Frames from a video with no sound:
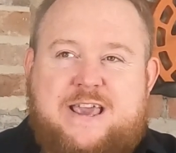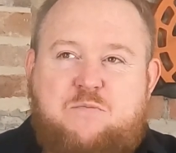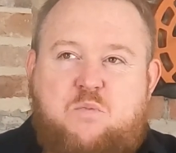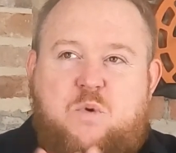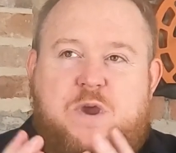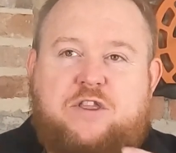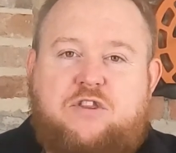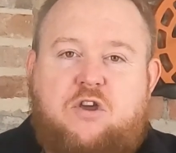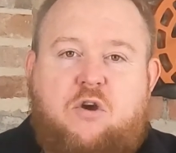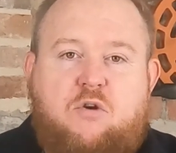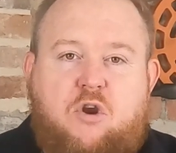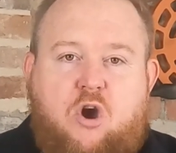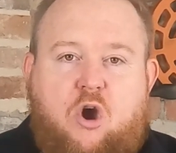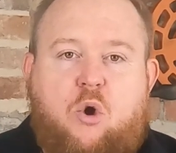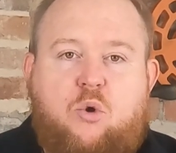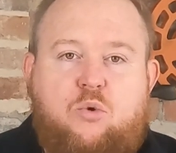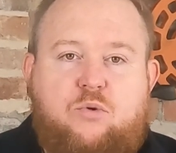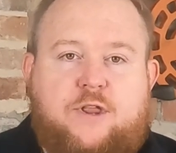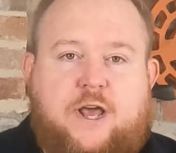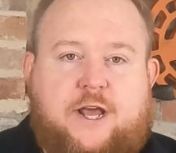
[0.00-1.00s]
we don't
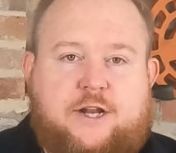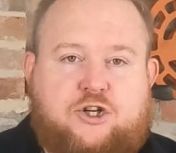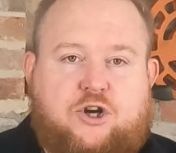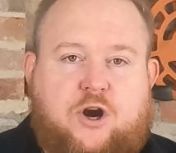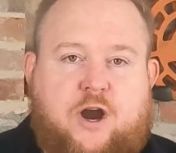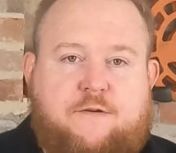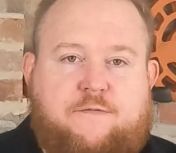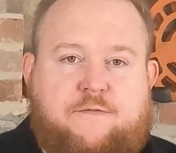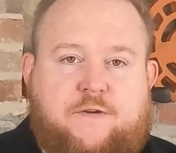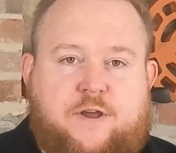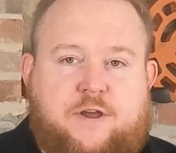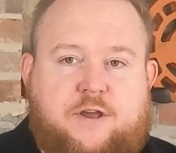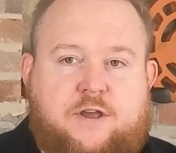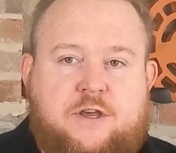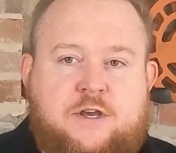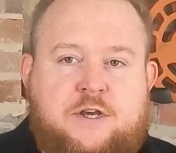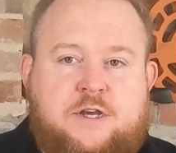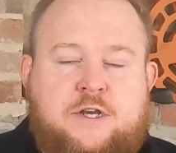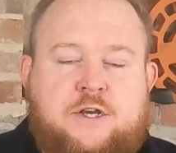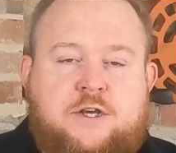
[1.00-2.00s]
own that traffic.
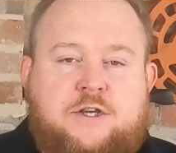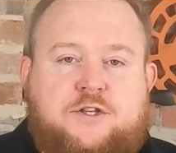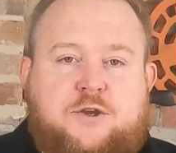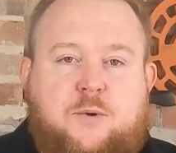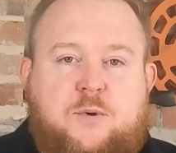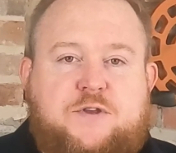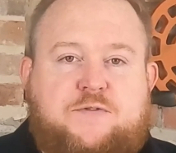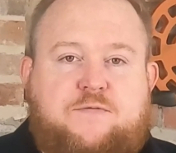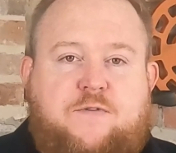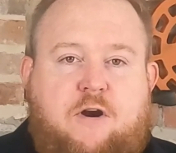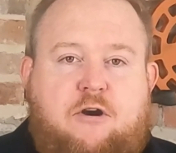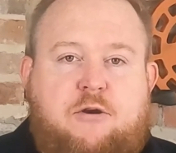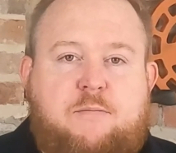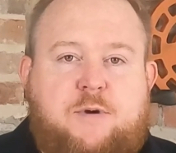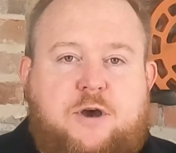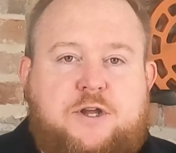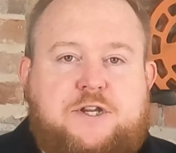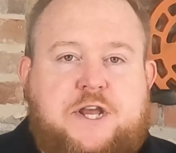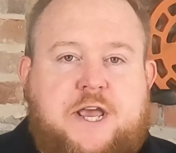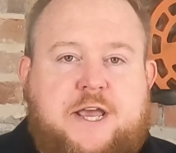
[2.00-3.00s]
So it's very
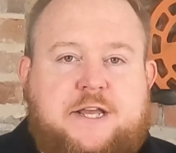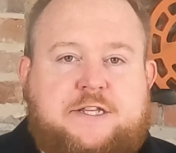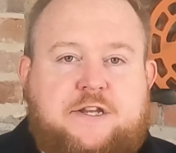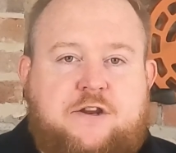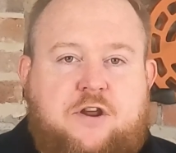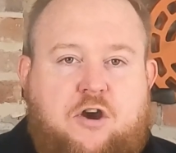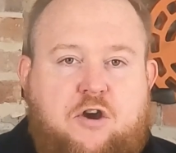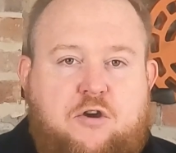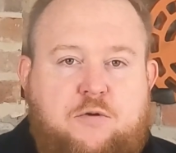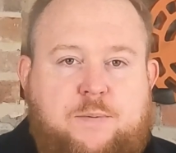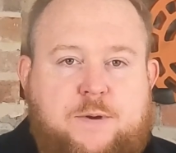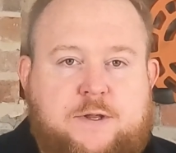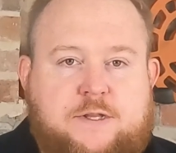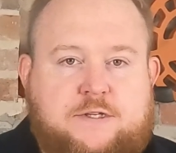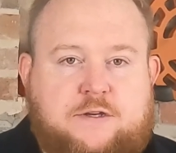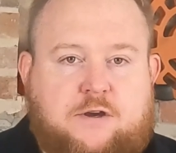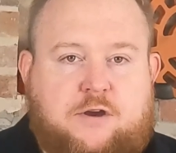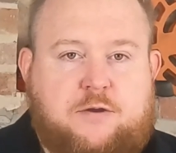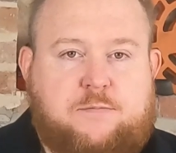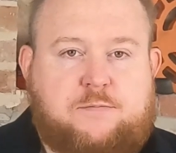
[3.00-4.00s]
much hit and hope at
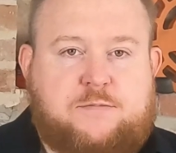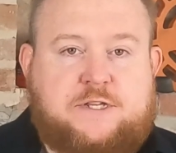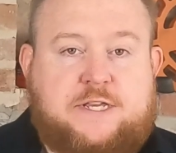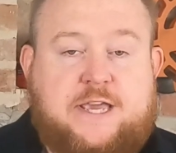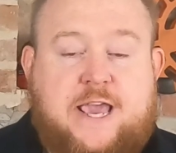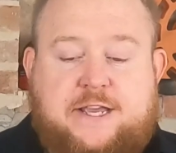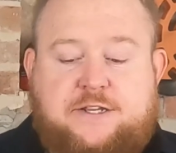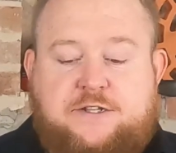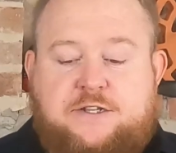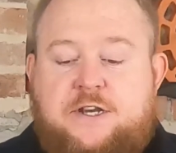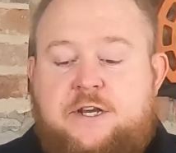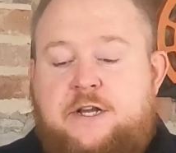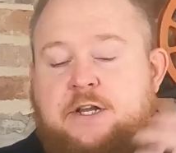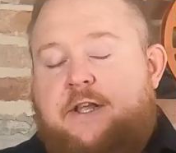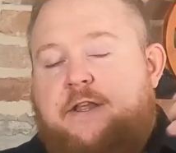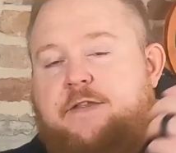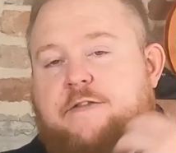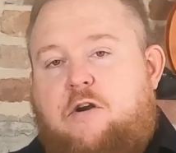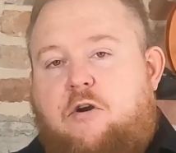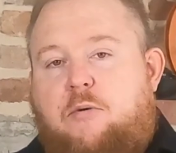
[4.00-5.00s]
times. Yes,
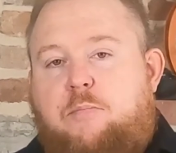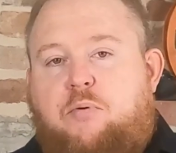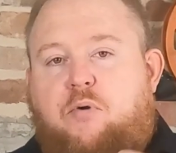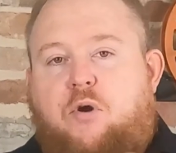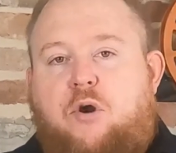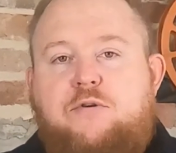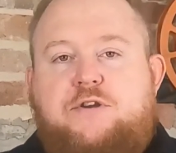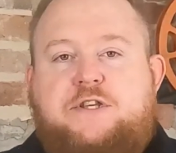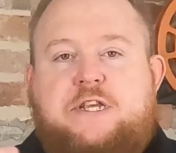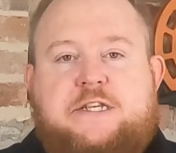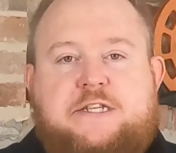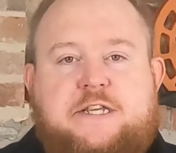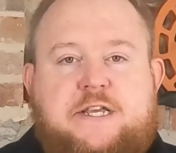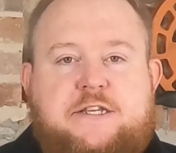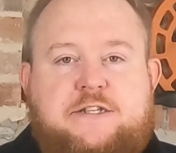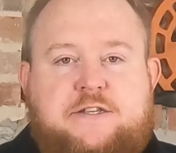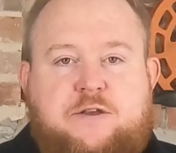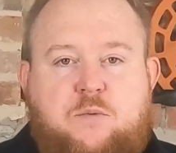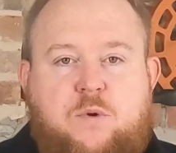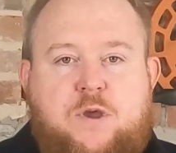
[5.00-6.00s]
there are
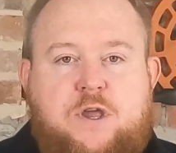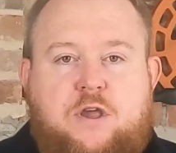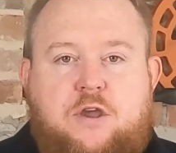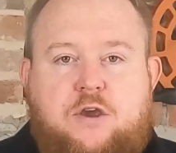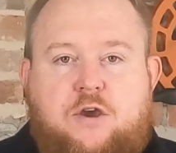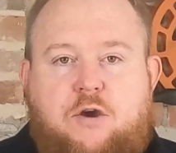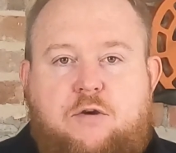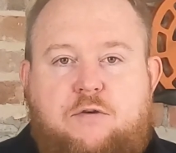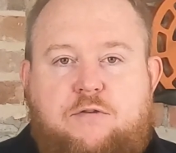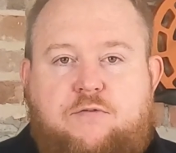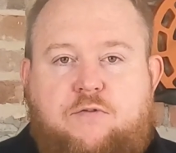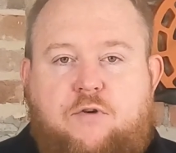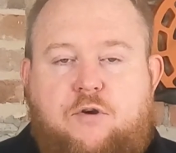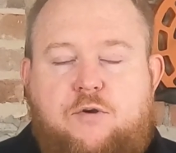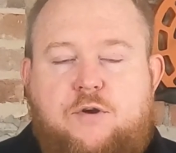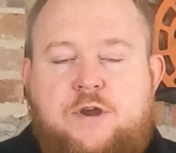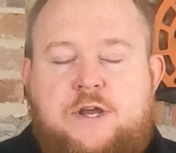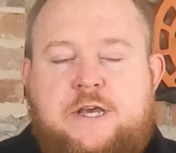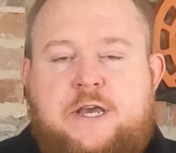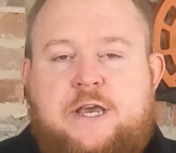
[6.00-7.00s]
processes that we can go
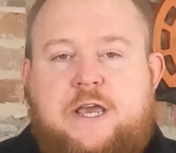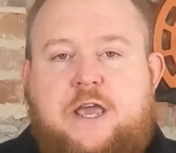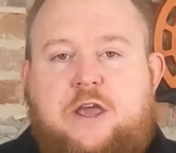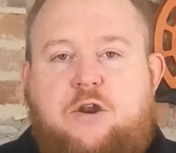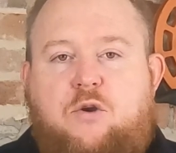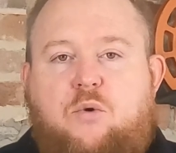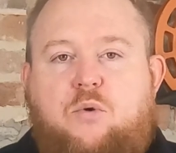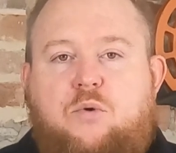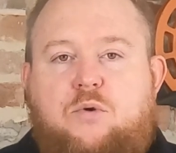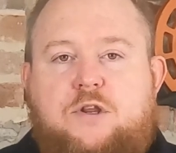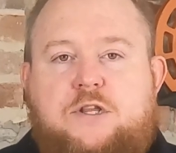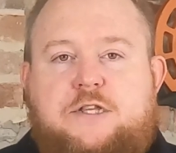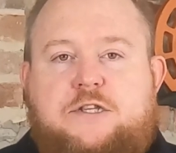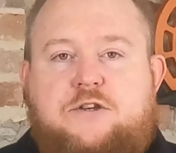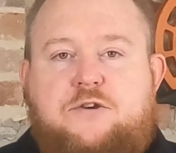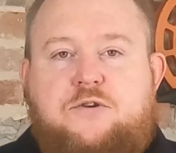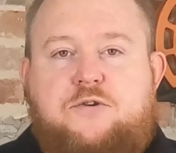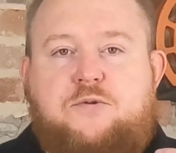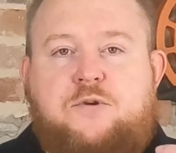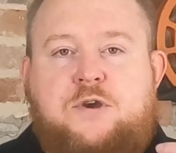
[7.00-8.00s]
through in order
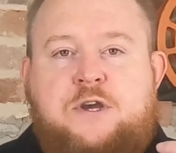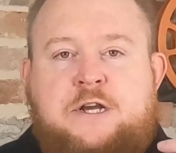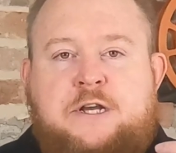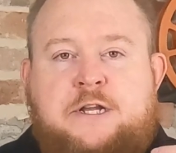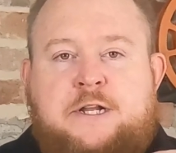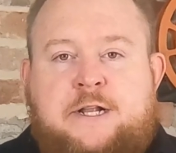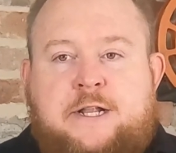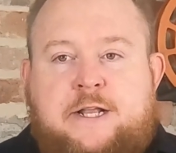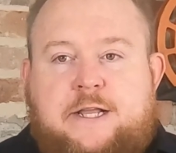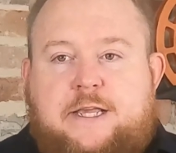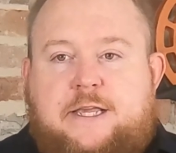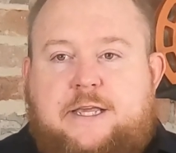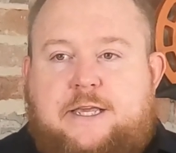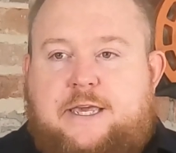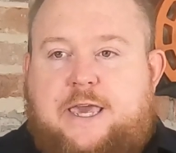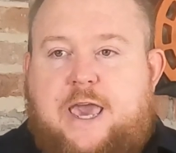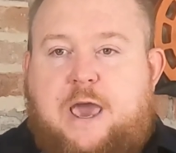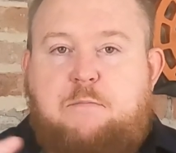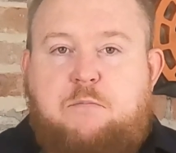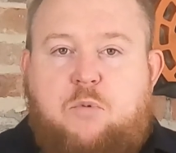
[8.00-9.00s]
to
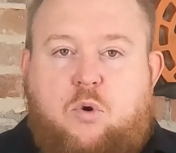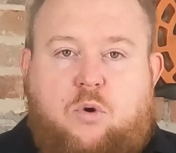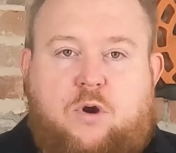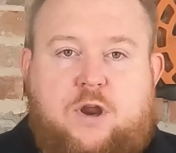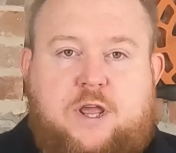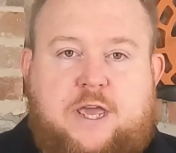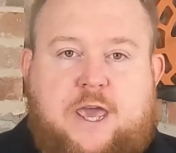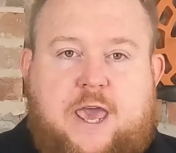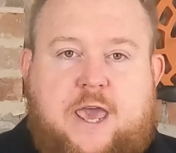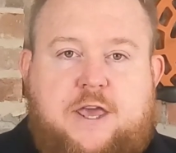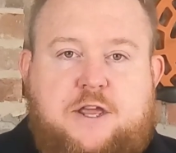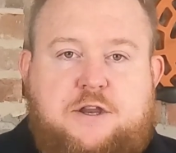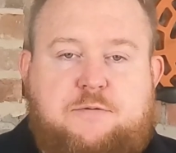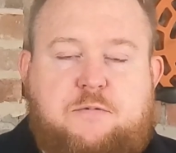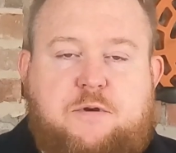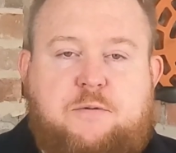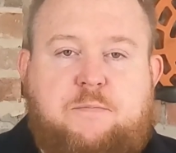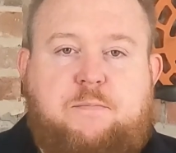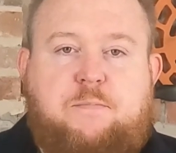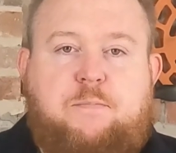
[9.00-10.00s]
get more
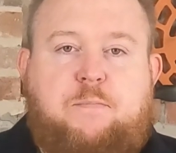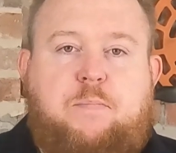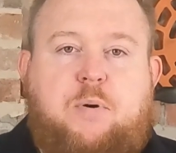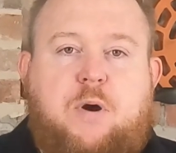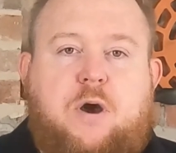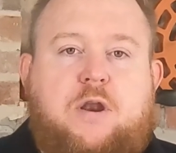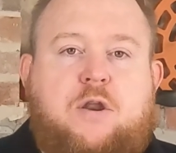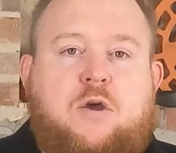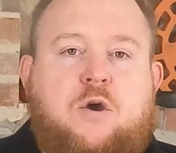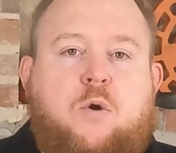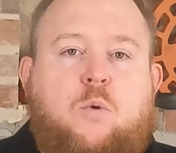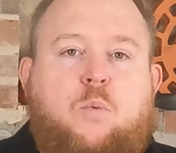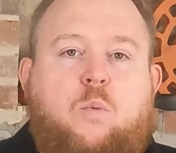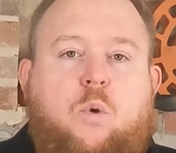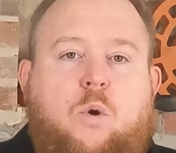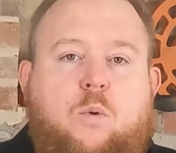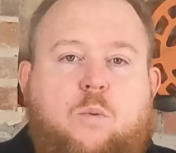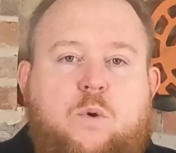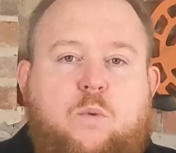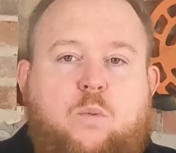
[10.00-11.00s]
engagement. But
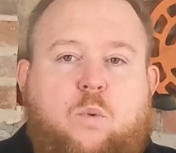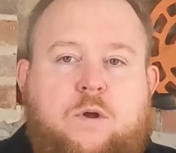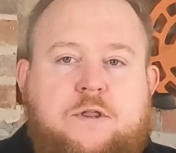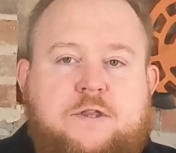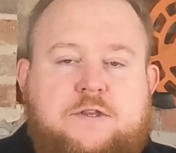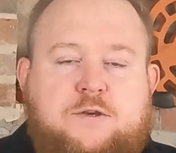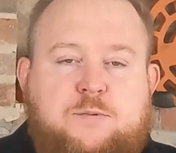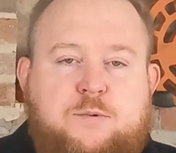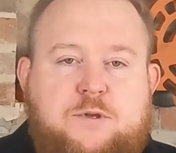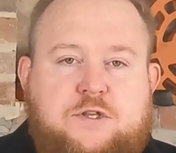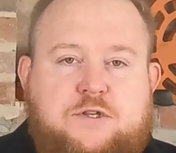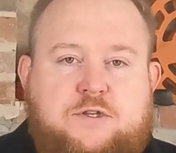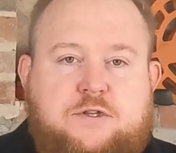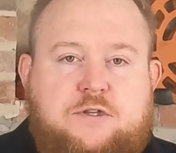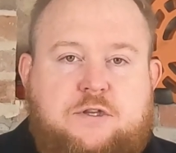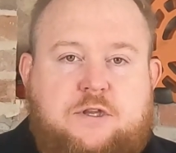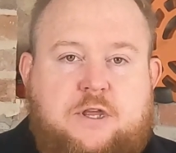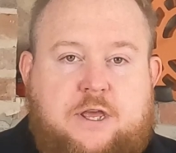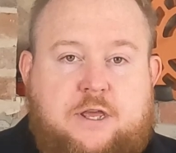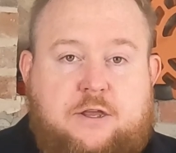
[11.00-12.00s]
what we want to
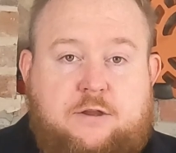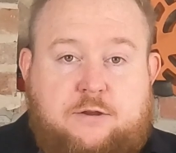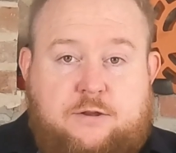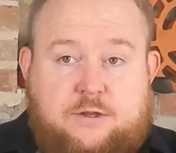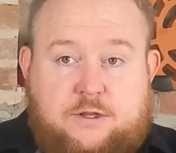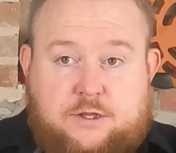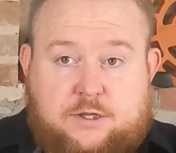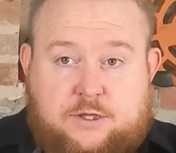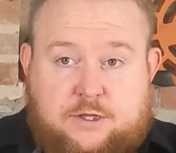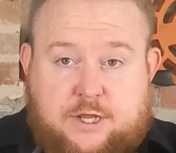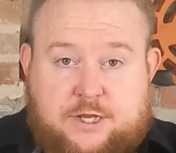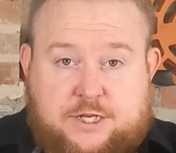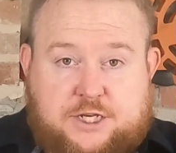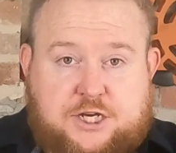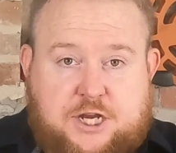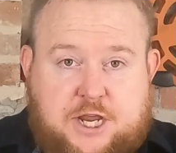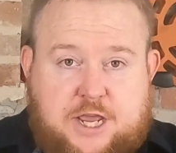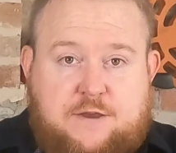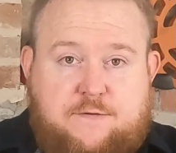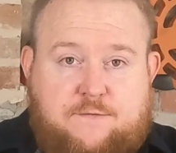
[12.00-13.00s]

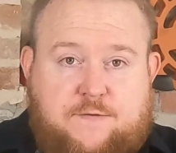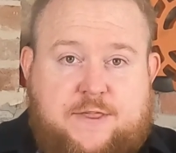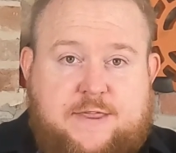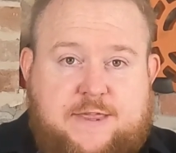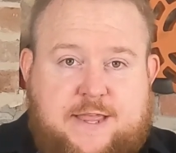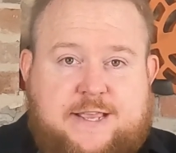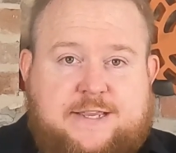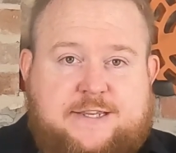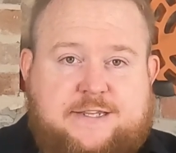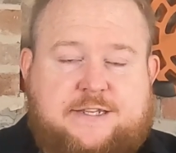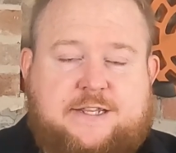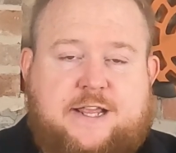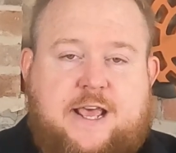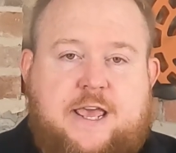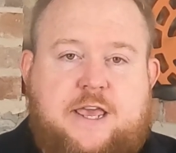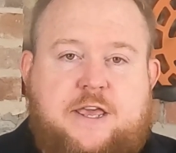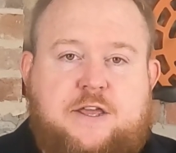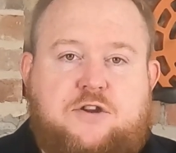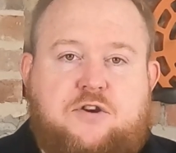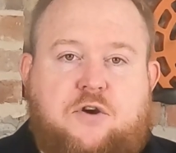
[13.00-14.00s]
achieve in this
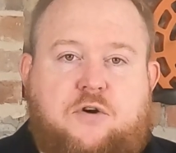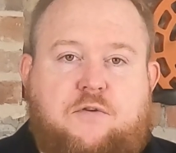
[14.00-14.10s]
stage